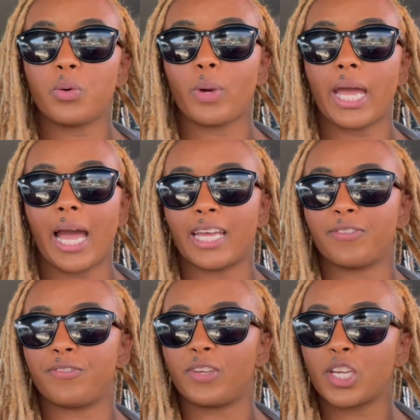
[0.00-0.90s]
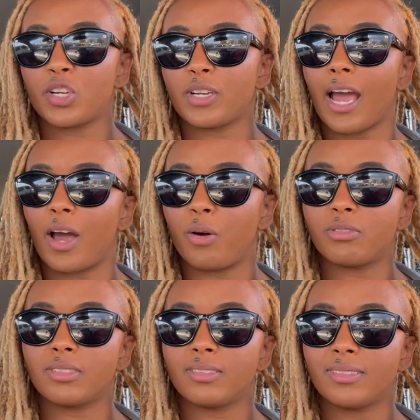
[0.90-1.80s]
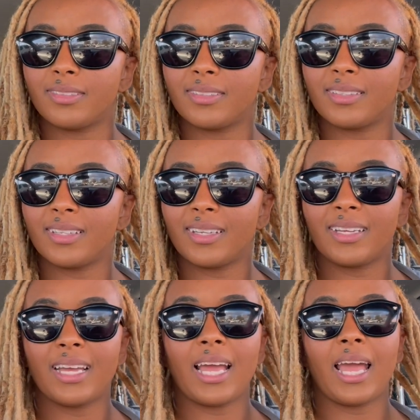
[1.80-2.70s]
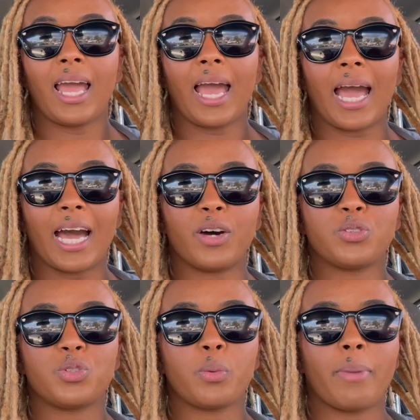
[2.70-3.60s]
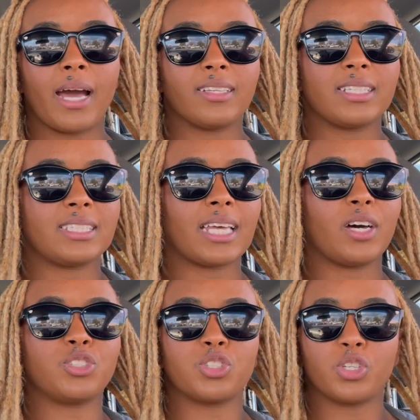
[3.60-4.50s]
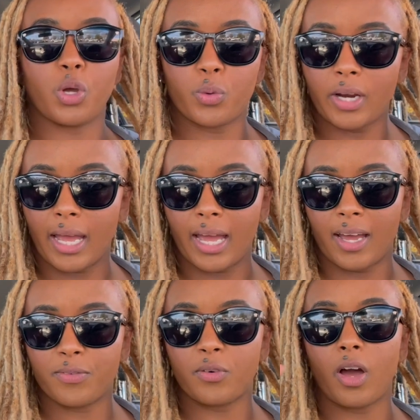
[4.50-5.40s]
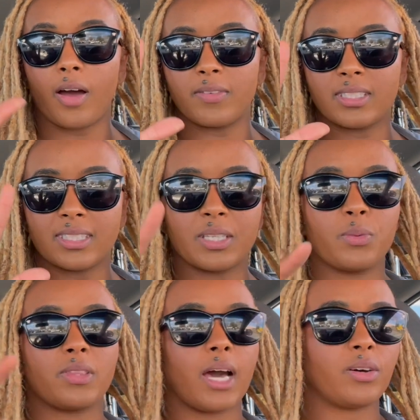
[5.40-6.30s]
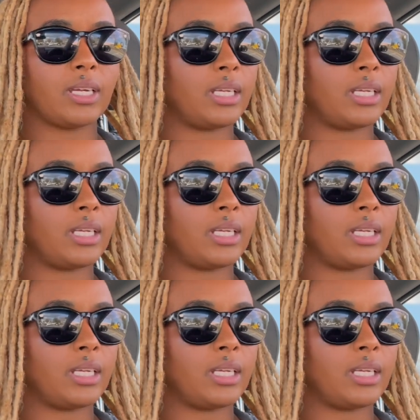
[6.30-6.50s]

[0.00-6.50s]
I have figured out how to balance out your lower half, obviously without